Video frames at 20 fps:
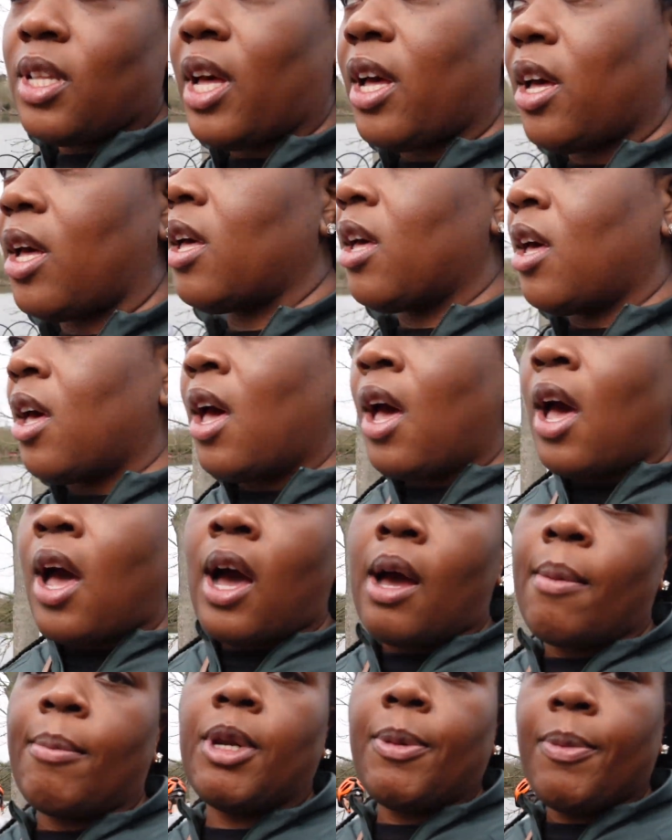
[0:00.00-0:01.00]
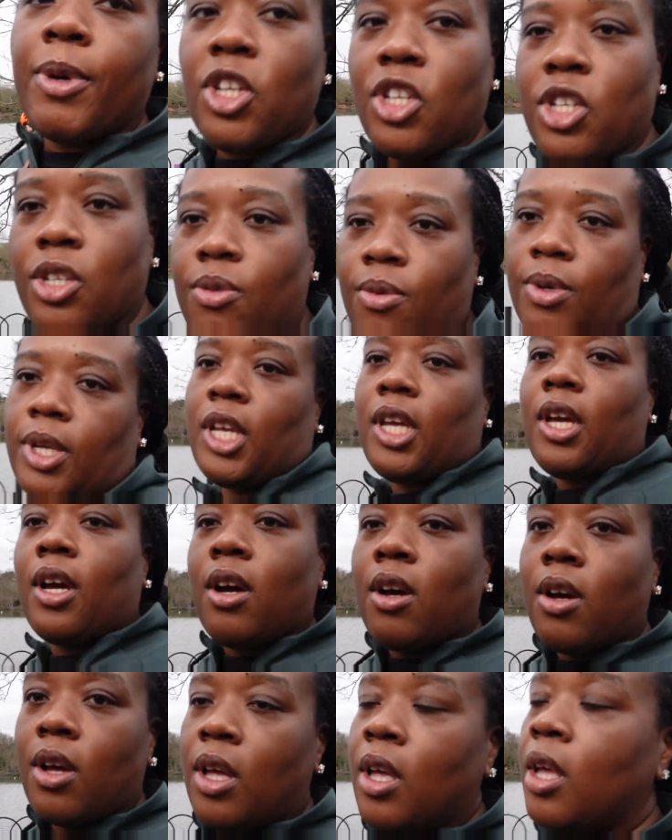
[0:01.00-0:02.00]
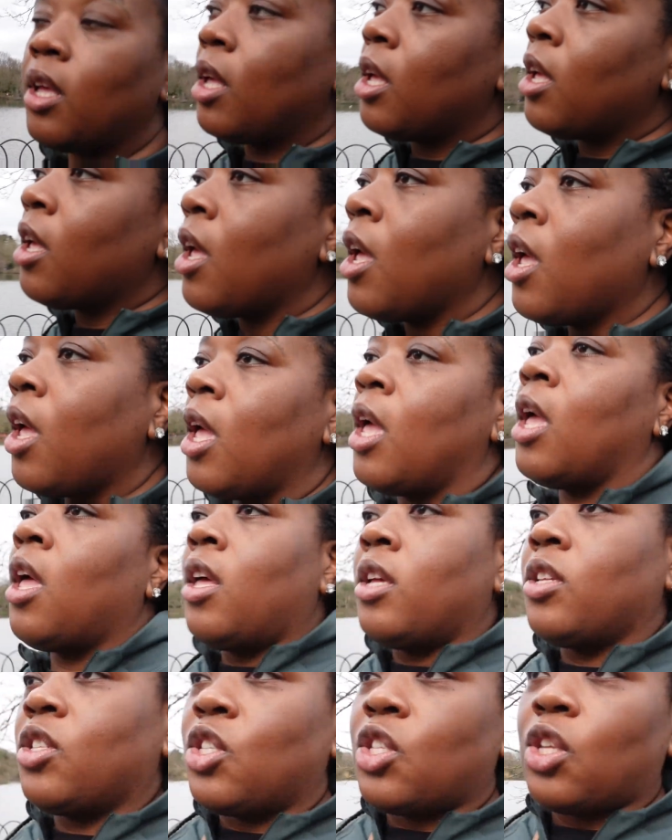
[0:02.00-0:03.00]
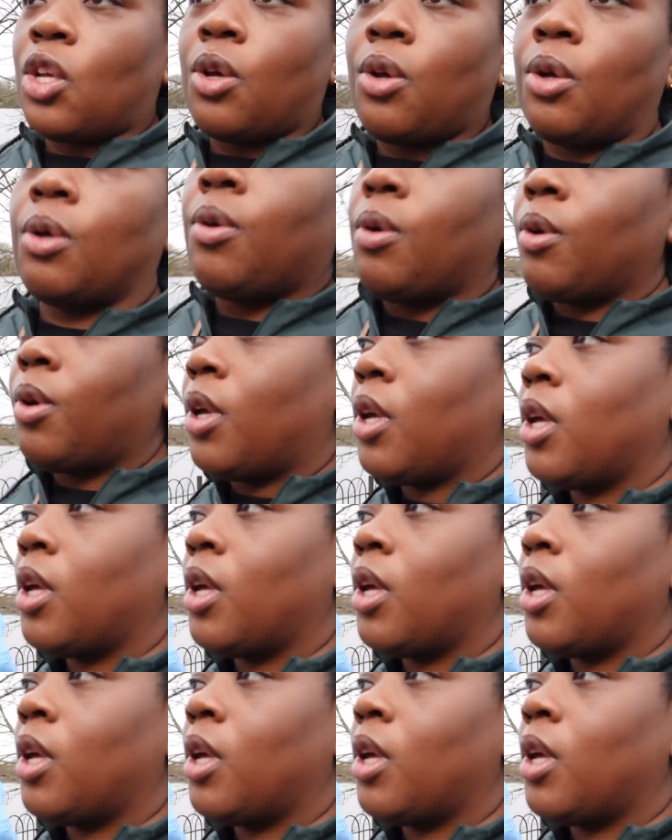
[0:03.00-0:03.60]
that I'm an emotional eater. So